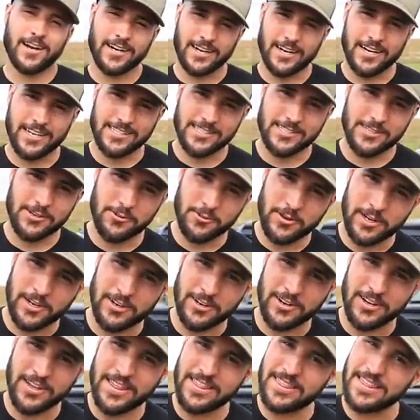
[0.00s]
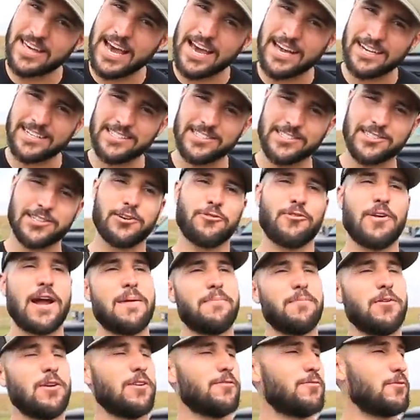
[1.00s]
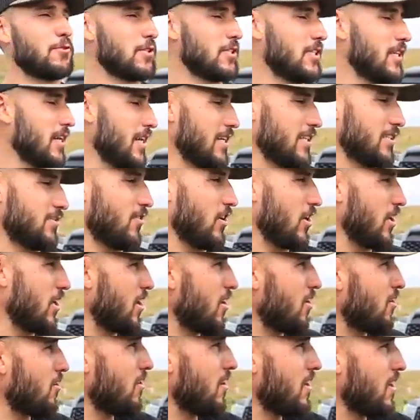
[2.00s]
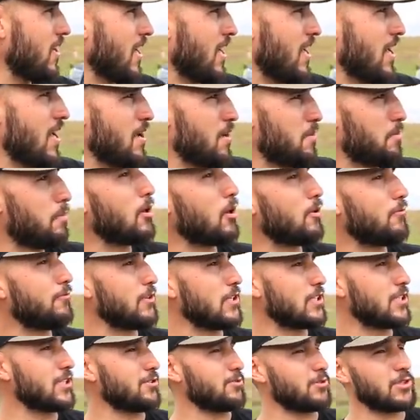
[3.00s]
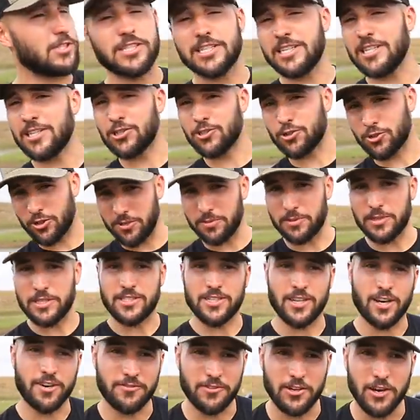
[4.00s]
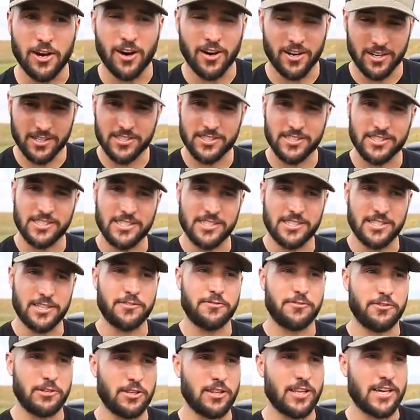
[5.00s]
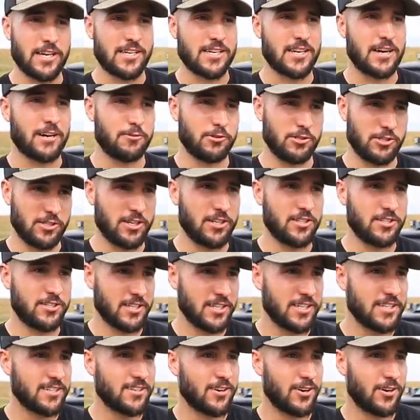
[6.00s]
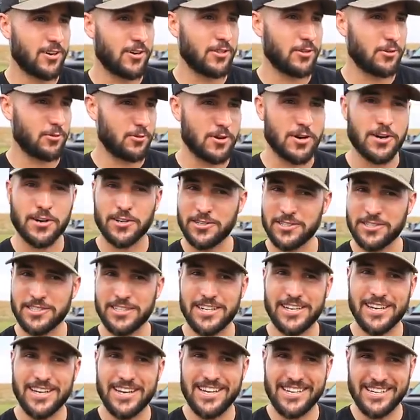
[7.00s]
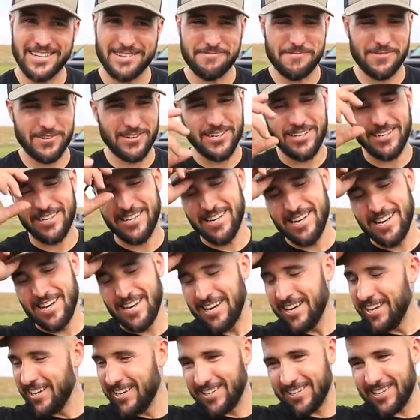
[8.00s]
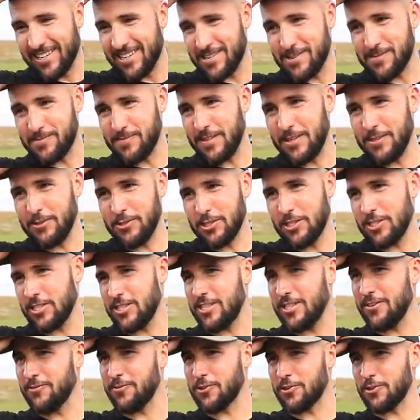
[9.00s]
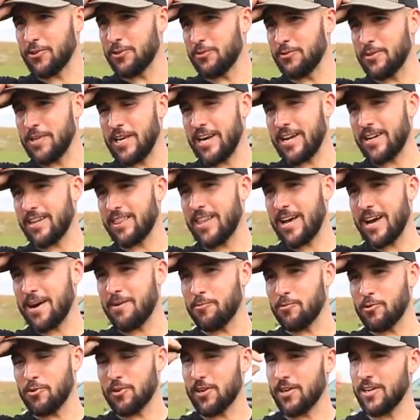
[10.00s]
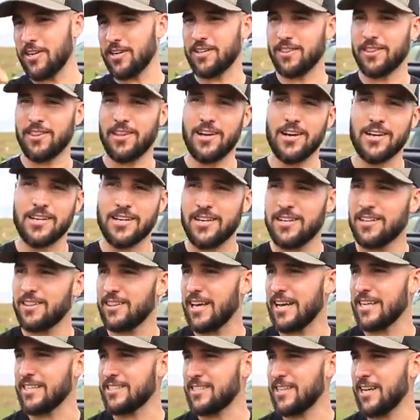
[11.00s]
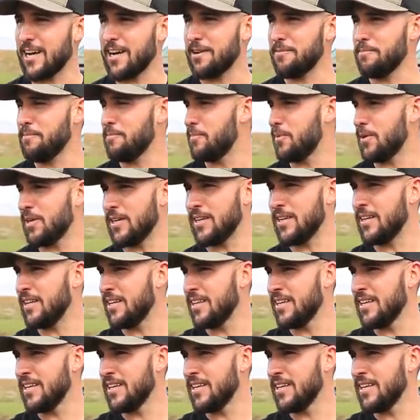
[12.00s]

Alright guys, well, that is going to wrap it up for today's video. Bow fishing was extremely tough. It honestly did feel like I was hunting on the water today, but it was just difficult. We had a lot more luck last time, but